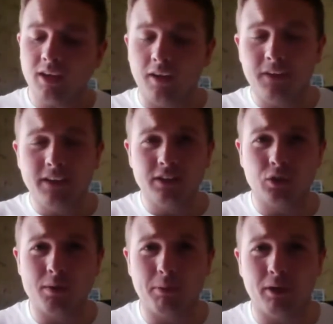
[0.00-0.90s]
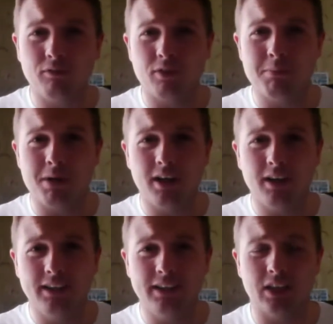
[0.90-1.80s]
I think the trip over a mile
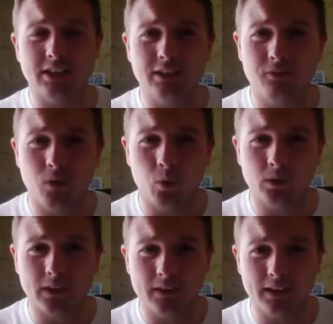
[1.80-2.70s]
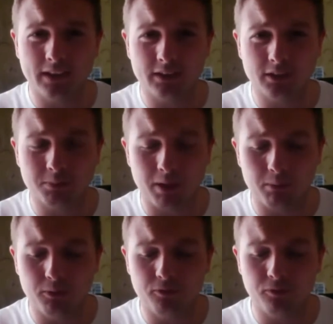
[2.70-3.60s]
is ideal for the horse. I think that's a smart
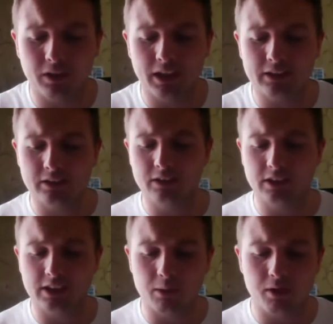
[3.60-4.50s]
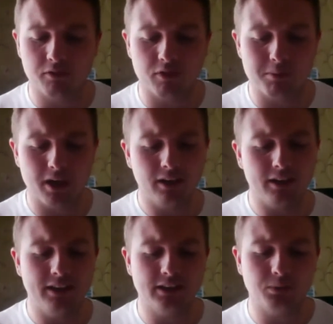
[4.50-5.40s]
move from Connections to go over a mile
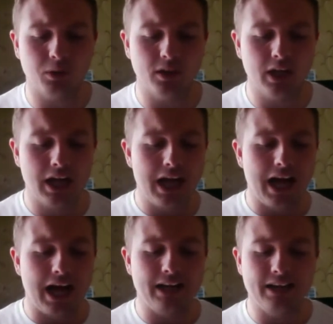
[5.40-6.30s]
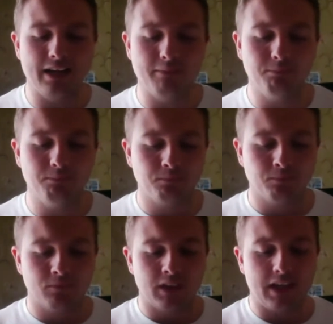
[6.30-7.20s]
in this one. And
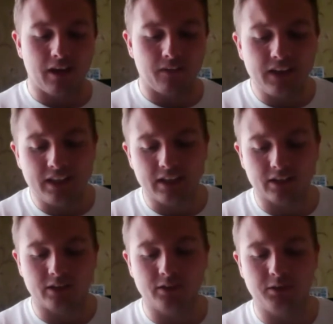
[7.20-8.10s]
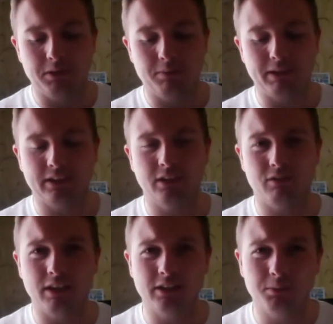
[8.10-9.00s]
yeah, I think he does look to be the best in the
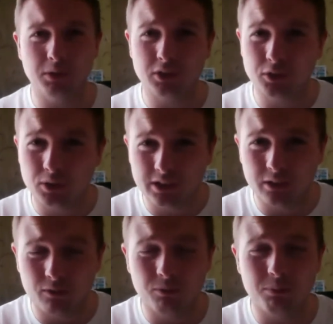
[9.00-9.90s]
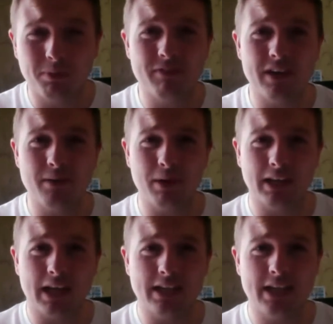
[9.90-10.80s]
race, to be honest. Could still be fairly well
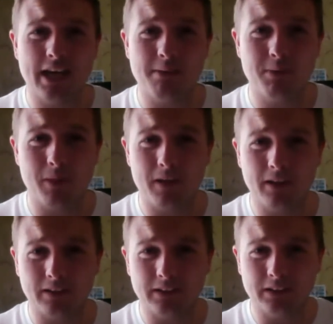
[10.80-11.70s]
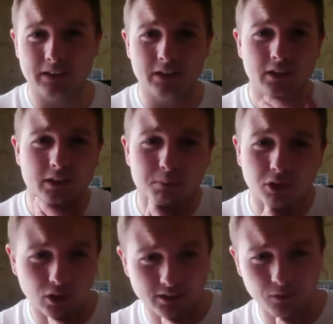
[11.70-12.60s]
handicapped, I think. I think this is a
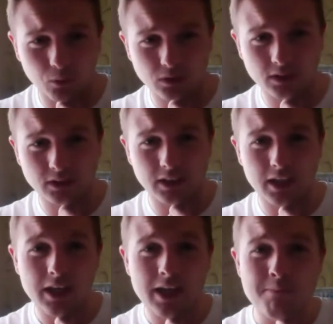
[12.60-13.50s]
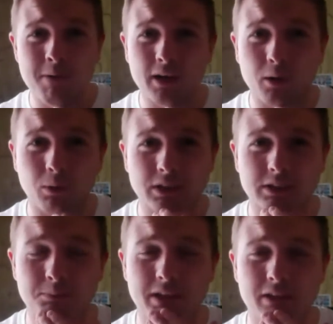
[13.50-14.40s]
progressive horse that might go on to
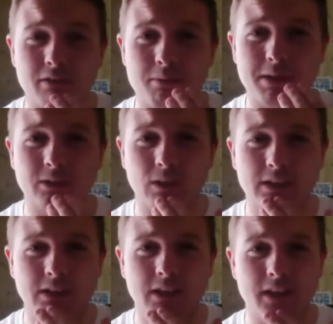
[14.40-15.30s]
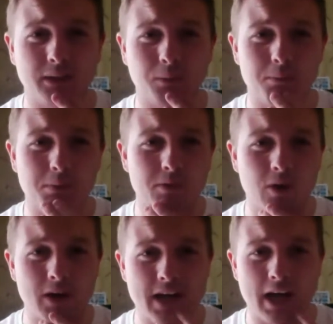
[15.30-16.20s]
some bigger and better races than this one. But
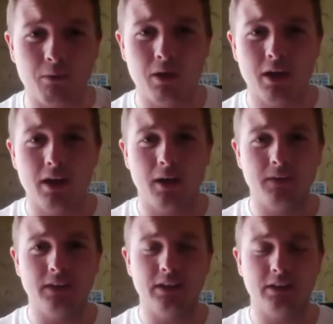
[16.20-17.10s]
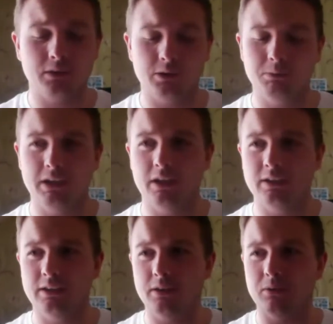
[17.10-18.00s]
right now, I think this looks to be the
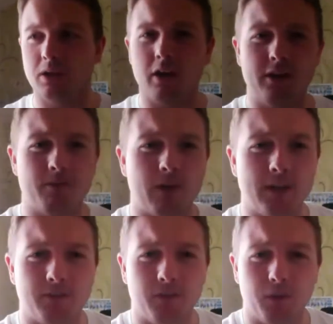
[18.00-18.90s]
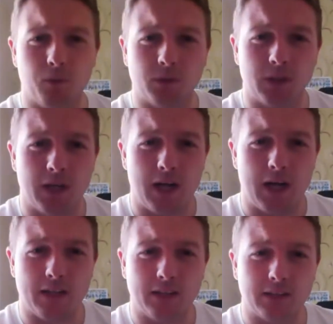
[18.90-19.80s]
ideal kind of race for the horse.
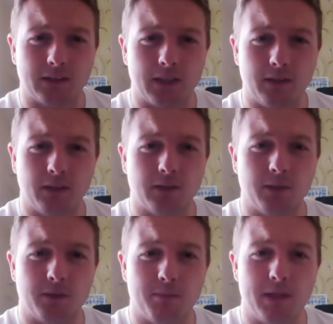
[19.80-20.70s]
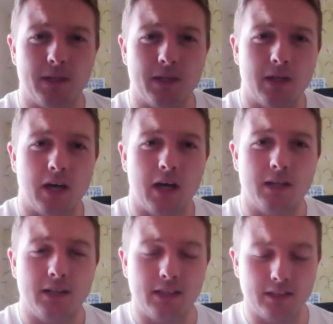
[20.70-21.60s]
And as I say, it does look to be
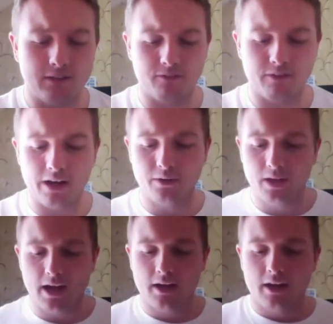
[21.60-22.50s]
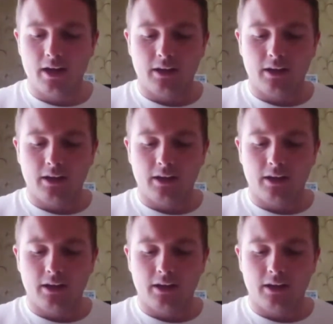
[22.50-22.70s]
decent value there.